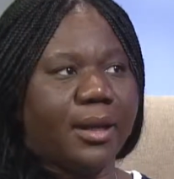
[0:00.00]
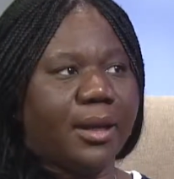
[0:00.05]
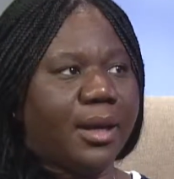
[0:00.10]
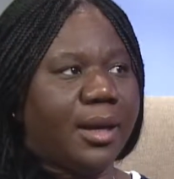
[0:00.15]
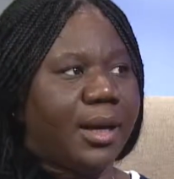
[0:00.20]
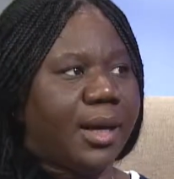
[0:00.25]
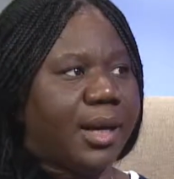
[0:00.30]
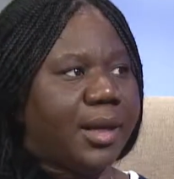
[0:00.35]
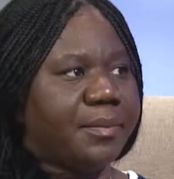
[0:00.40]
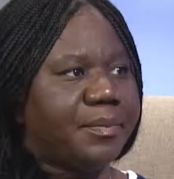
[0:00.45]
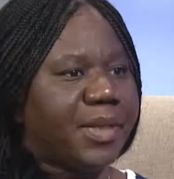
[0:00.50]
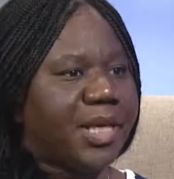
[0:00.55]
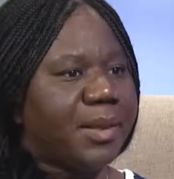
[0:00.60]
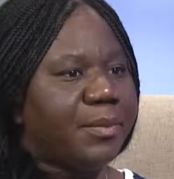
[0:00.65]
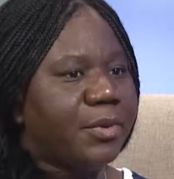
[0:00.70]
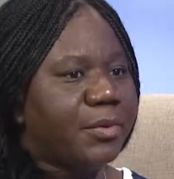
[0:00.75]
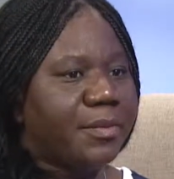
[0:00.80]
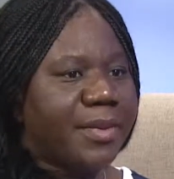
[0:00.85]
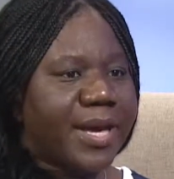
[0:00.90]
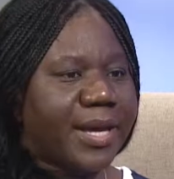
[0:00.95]
um,
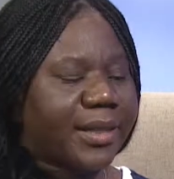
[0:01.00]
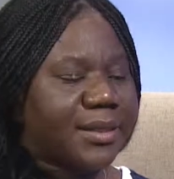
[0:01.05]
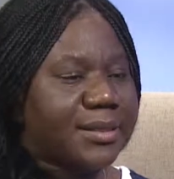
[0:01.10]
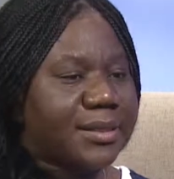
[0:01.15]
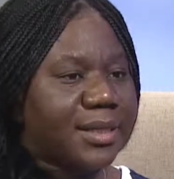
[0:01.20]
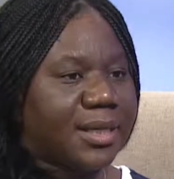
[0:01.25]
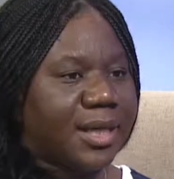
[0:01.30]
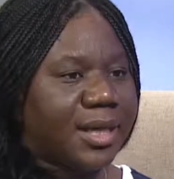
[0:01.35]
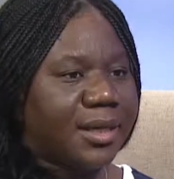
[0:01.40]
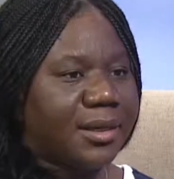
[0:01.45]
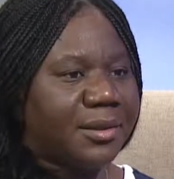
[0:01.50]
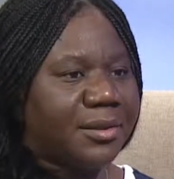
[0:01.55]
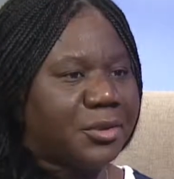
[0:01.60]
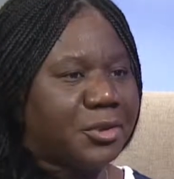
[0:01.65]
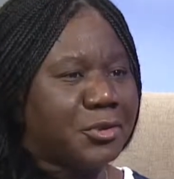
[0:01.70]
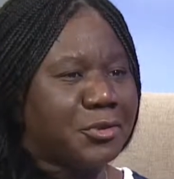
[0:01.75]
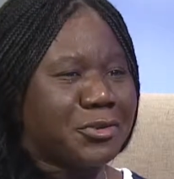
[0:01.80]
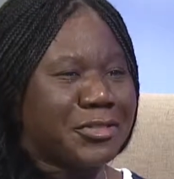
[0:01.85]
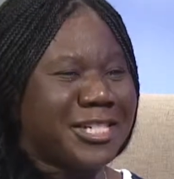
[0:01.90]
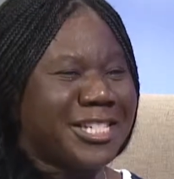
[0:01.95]
People magazine,
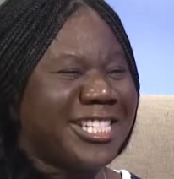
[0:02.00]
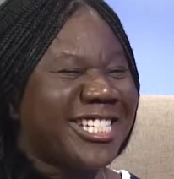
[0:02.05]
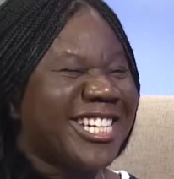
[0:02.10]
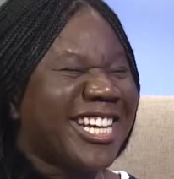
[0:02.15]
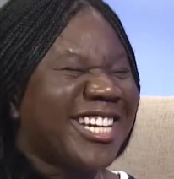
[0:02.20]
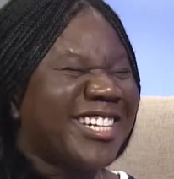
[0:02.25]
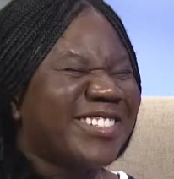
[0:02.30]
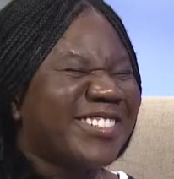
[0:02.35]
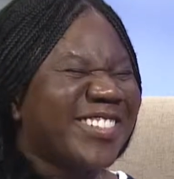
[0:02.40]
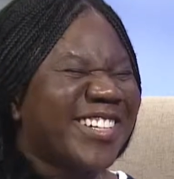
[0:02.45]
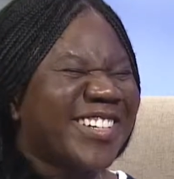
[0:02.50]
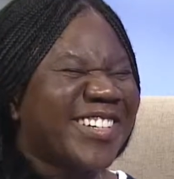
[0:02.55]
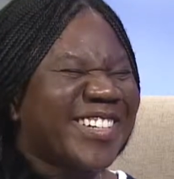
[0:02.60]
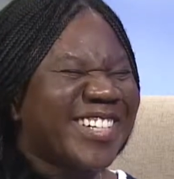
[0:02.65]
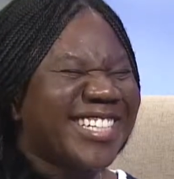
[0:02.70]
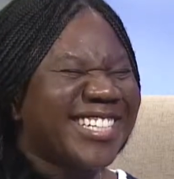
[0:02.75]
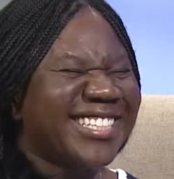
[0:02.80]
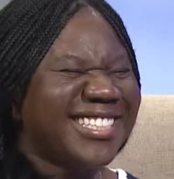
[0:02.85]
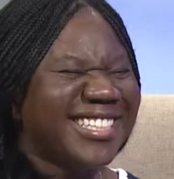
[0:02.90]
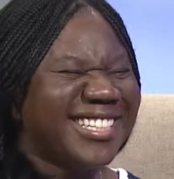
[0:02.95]
usually in
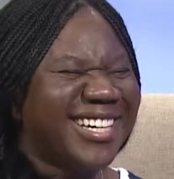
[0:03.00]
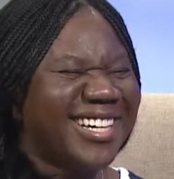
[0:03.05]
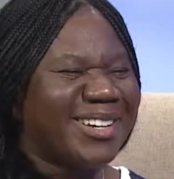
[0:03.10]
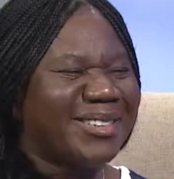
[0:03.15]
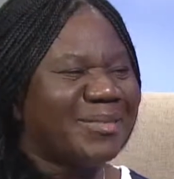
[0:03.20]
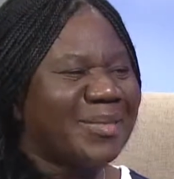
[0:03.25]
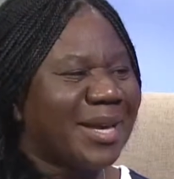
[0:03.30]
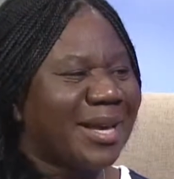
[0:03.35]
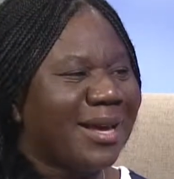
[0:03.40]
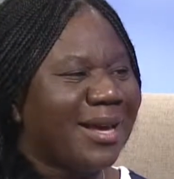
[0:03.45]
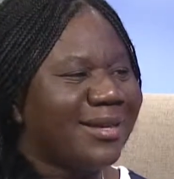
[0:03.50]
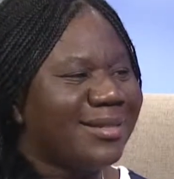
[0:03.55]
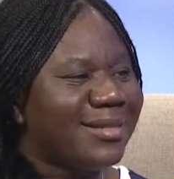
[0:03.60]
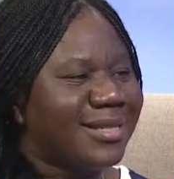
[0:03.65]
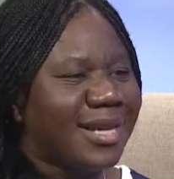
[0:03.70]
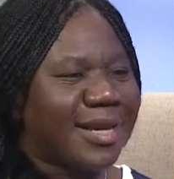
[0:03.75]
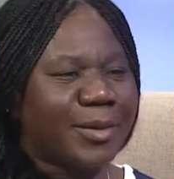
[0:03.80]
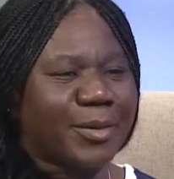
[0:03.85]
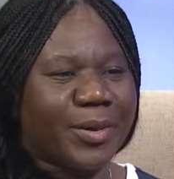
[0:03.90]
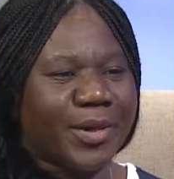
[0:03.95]
January, um,
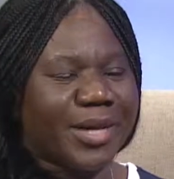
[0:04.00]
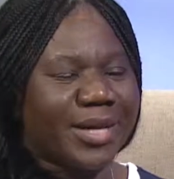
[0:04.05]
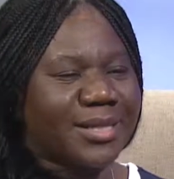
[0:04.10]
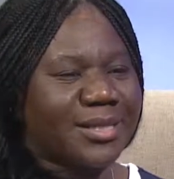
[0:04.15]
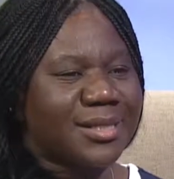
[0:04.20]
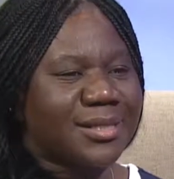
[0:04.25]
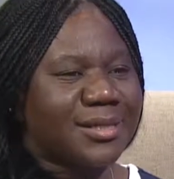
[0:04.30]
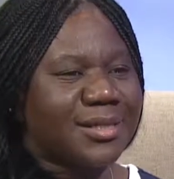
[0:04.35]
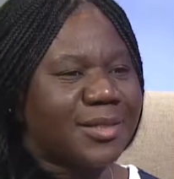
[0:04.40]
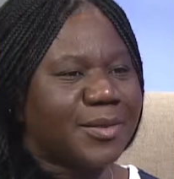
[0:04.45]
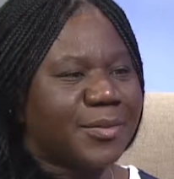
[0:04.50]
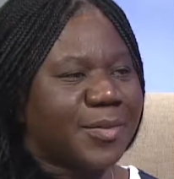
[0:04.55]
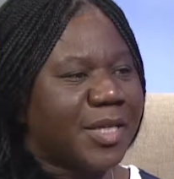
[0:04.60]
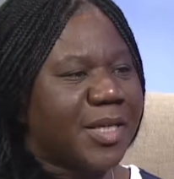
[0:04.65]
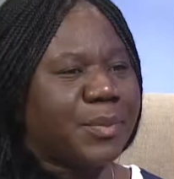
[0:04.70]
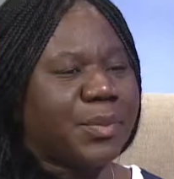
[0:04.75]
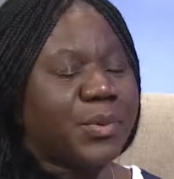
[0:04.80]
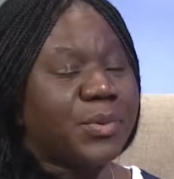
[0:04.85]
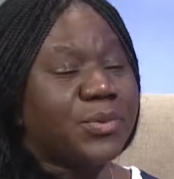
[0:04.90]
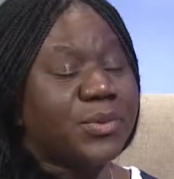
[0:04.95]
segues into
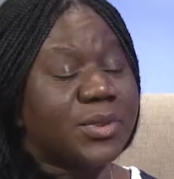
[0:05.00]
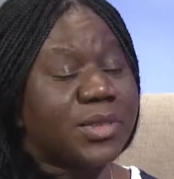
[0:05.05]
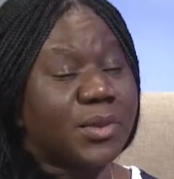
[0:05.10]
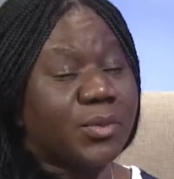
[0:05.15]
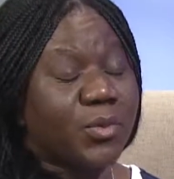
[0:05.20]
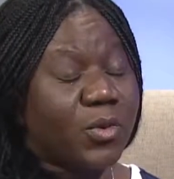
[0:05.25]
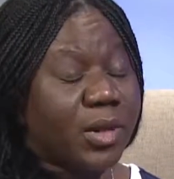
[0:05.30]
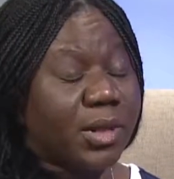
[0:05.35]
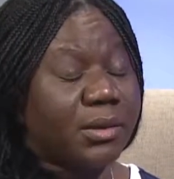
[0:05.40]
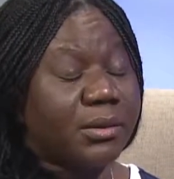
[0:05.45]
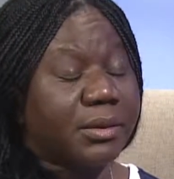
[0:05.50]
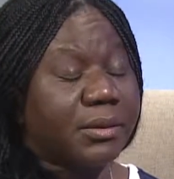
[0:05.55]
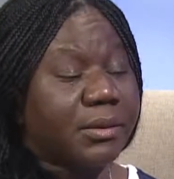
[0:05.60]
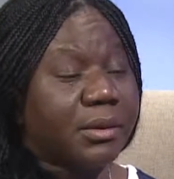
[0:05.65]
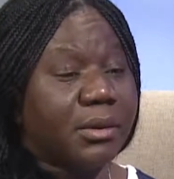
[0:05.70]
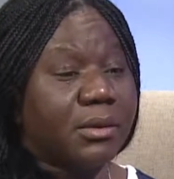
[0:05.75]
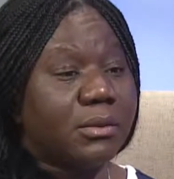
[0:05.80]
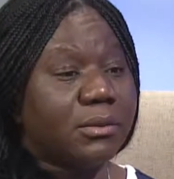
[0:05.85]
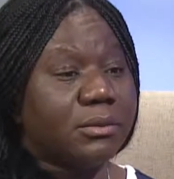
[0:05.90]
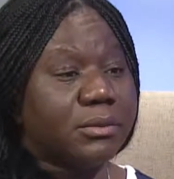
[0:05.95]
people who's done well on their
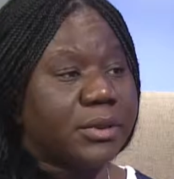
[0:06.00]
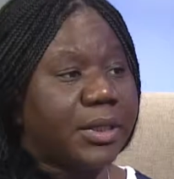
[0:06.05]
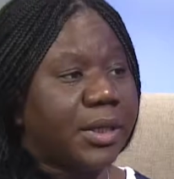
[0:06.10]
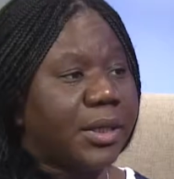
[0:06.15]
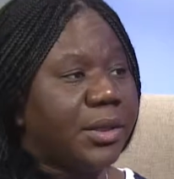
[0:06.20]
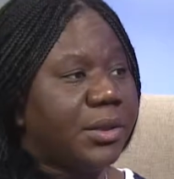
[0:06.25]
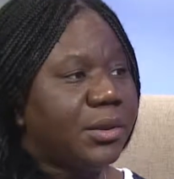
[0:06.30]
own.